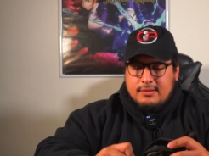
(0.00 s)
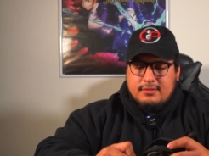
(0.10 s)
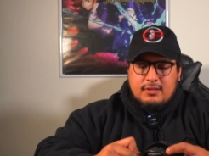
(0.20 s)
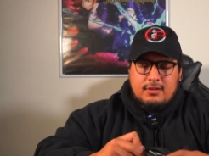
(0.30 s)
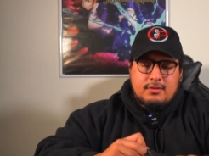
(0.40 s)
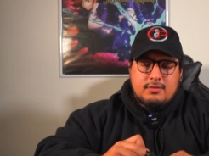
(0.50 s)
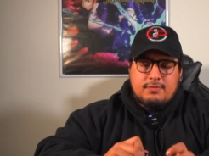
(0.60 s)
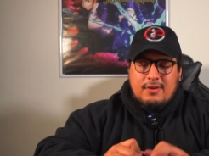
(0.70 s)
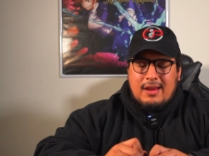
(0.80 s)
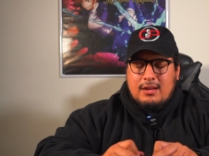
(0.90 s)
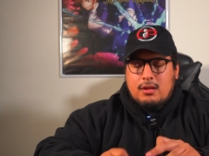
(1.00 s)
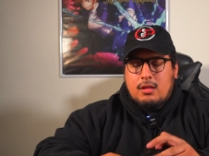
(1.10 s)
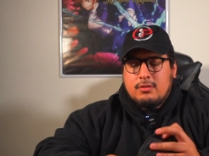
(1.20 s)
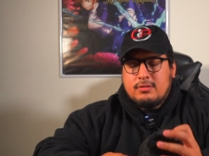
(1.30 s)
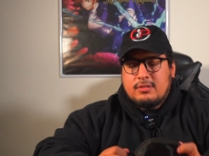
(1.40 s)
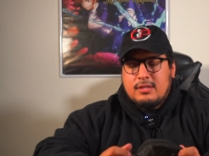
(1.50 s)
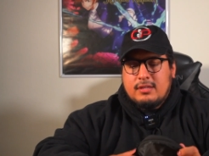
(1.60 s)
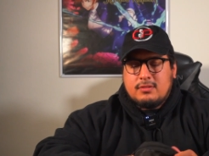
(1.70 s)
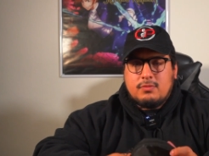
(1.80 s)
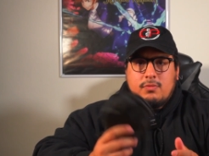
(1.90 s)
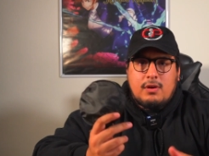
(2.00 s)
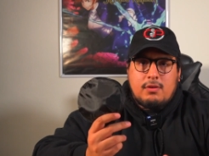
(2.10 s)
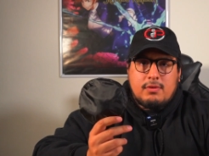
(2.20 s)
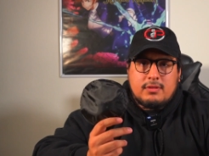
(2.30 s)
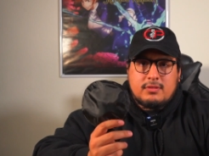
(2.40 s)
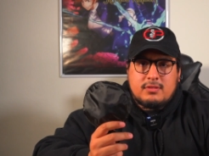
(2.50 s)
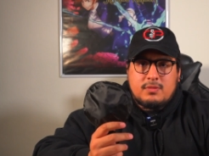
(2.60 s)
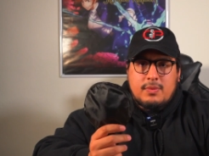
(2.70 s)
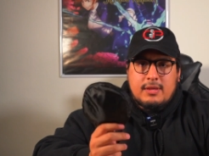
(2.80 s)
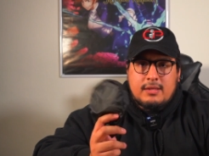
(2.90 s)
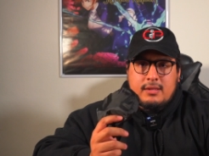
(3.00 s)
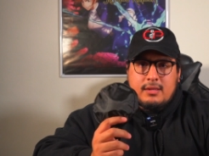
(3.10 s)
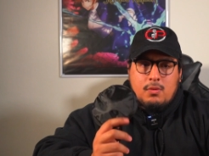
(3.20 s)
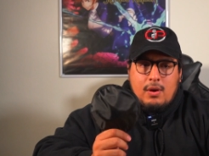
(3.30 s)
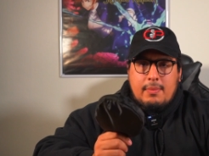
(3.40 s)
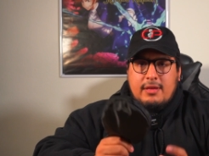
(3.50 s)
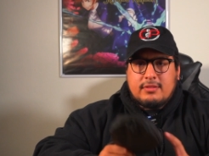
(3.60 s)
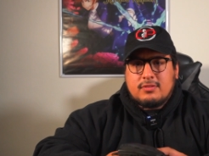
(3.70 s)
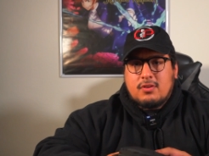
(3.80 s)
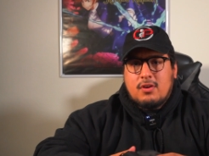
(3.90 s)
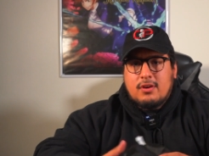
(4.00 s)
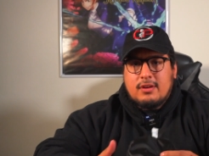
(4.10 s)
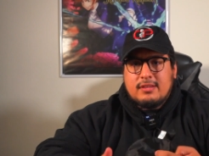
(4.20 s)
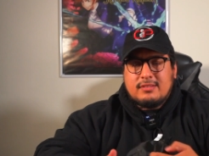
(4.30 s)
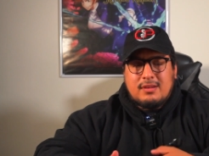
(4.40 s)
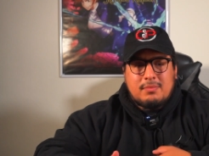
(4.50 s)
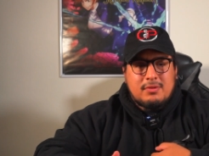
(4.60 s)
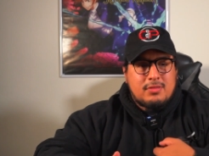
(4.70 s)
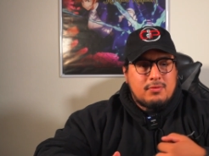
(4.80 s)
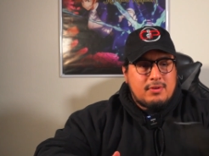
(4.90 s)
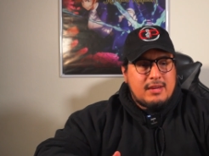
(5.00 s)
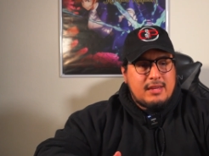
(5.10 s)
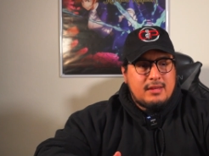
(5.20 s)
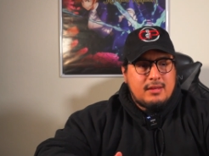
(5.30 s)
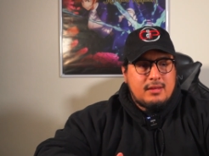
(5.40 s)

So for $8, it's well worth the spend. White balance card is number three.